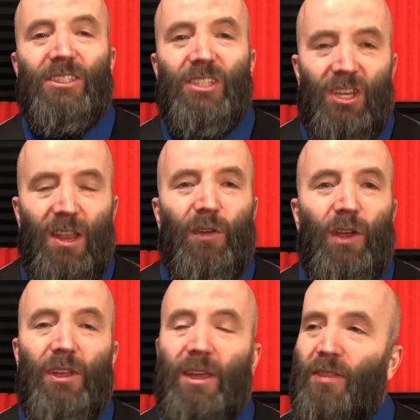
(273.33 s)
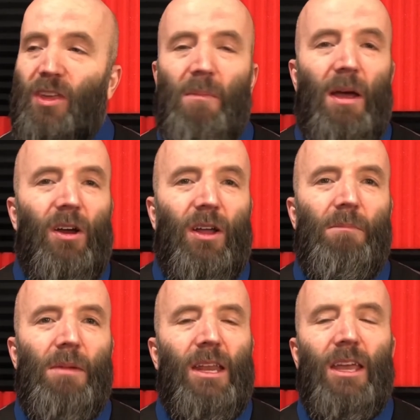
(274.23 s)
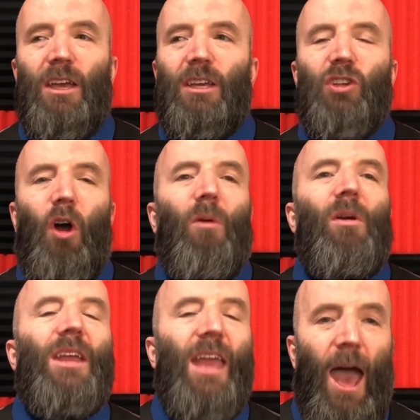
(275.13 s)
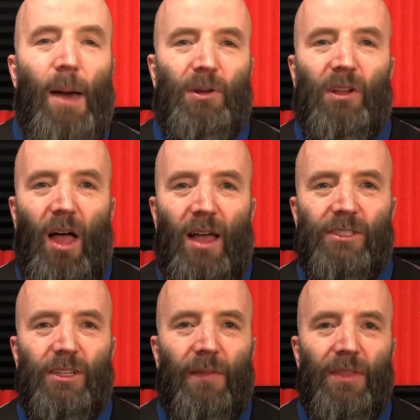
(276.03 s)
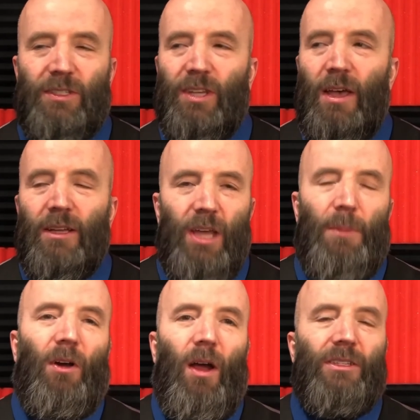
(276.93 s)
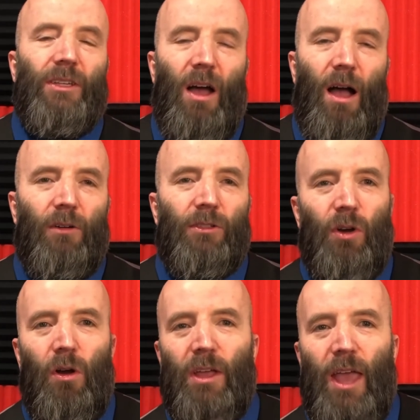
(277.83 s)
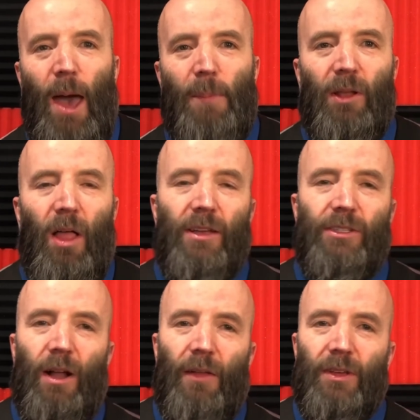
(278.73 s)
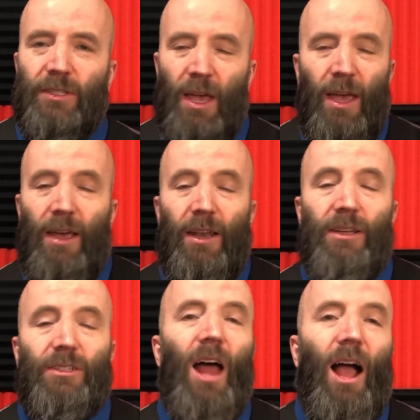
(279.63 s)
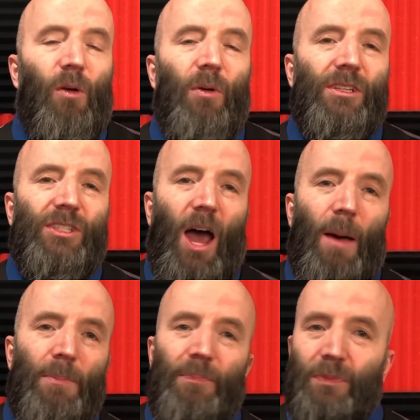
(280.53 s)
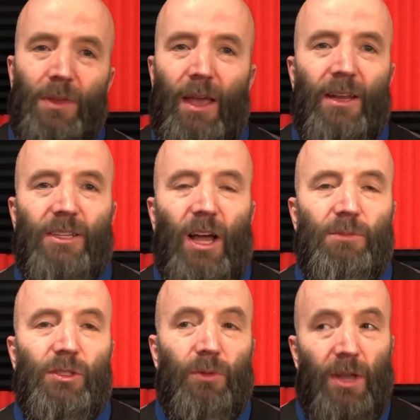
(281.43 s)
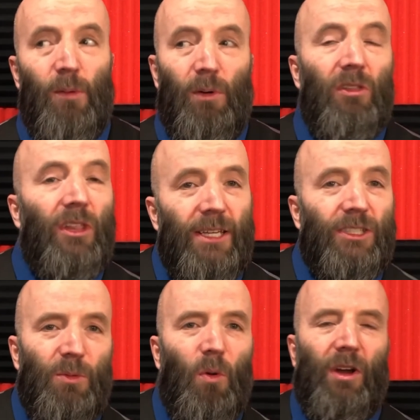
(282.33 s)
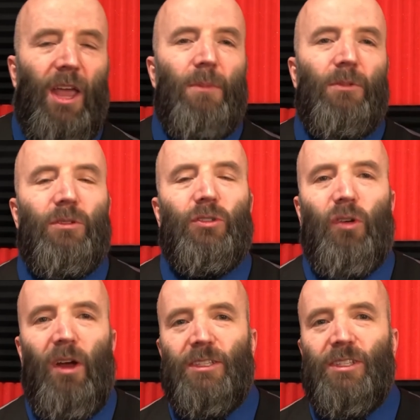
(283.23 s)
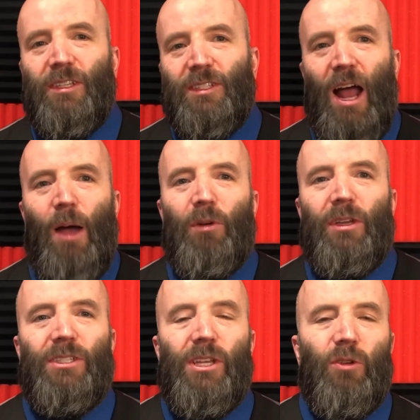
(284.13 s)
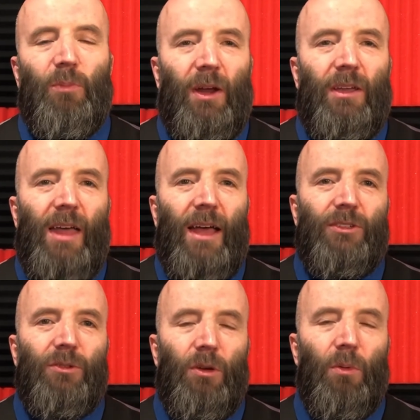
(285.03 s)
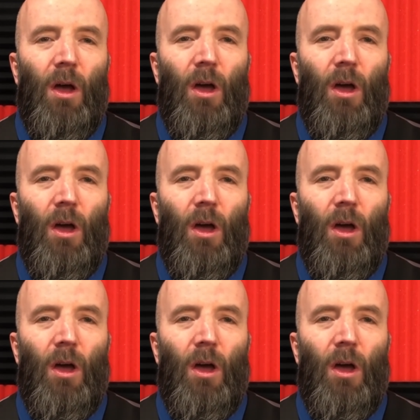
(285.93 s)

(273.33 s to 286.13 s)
And the American media is already capitalizing on this. Democrats in Congress are already capitalizing on this, and it is not going to stop anytime soon. It will lead to more cable news craziness, and I will continue bringing that to you